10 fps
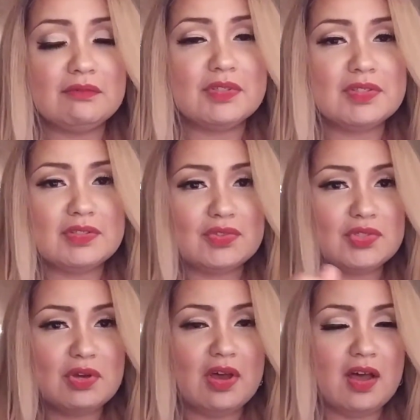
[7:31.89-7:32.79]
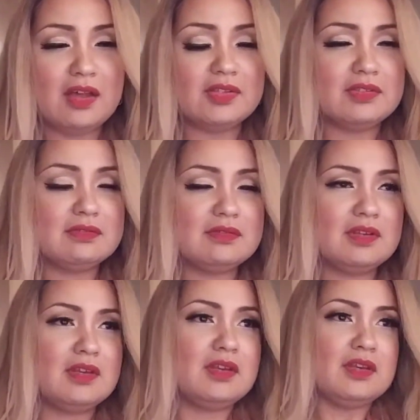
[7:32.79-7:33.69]
which is John, um,
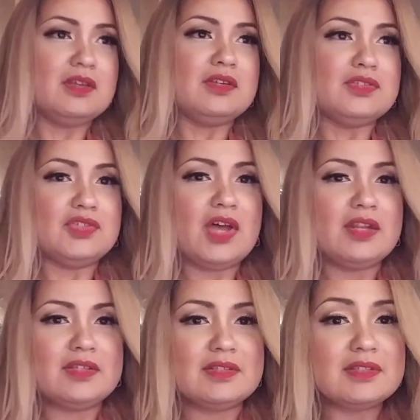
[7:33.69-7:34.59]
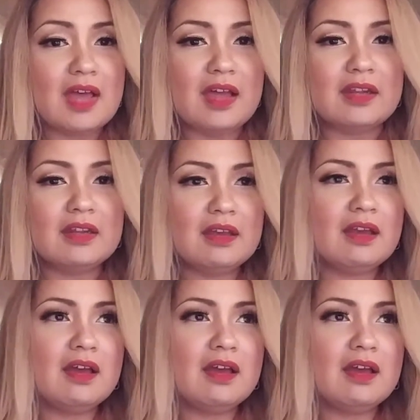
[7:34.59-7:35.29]
Johnny's son,